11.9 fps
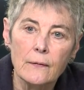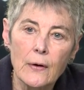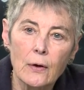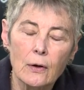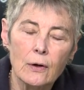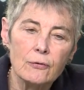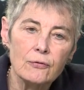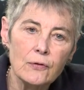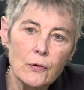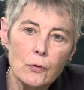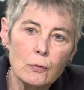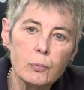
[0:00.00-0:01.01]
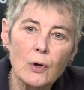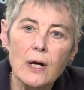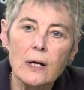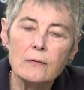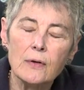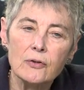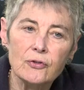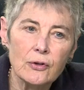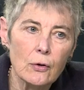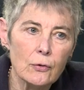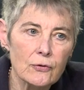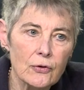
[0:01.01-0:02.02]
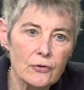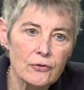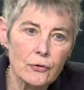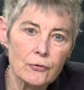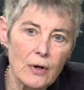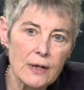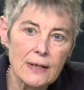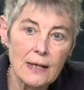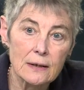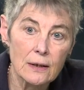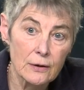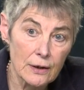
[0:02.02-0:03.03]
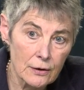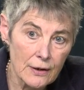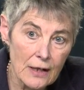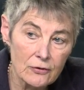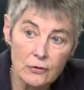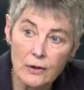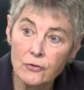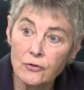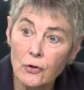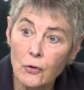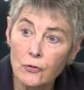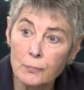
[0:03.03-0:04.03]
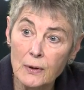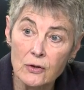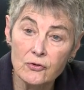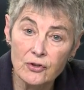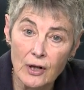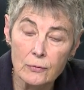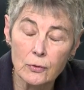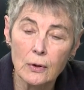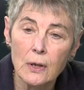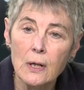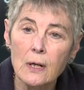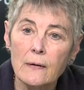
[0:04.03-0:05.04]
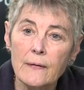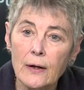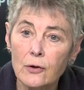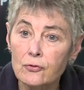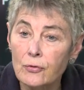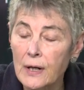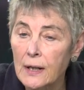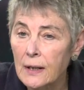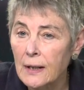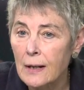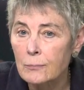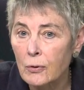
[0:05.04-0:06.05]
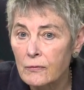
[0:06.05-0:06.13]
There are a few brave NGOs that are still trying to get there, international NGOs, but in general, they are training and